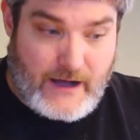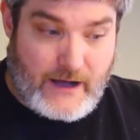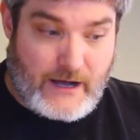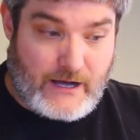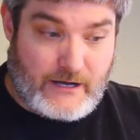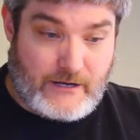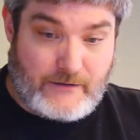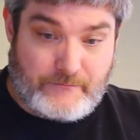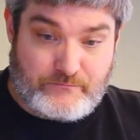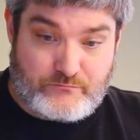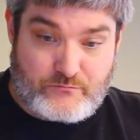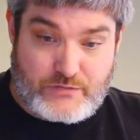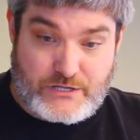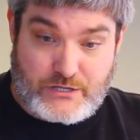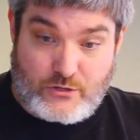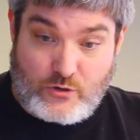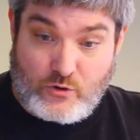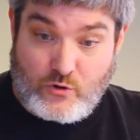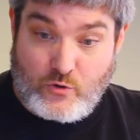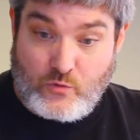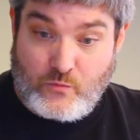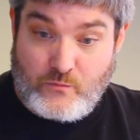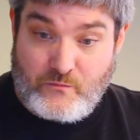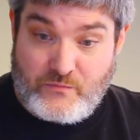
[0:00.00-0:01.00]
Um,
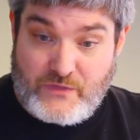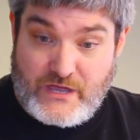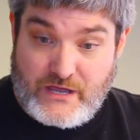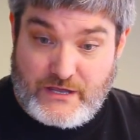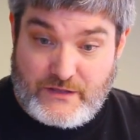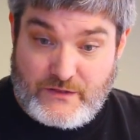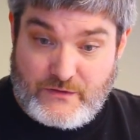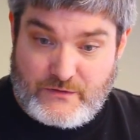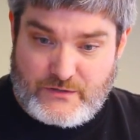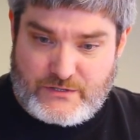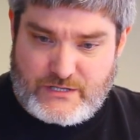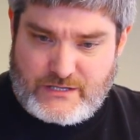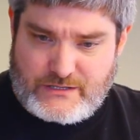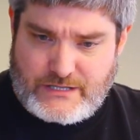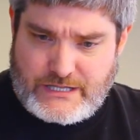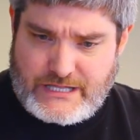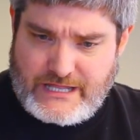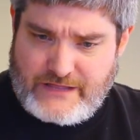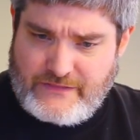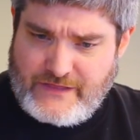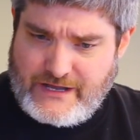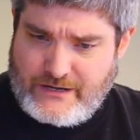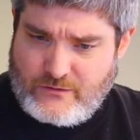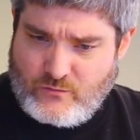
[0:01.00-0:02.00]
so to
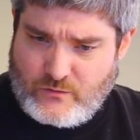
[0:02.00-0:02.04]
say that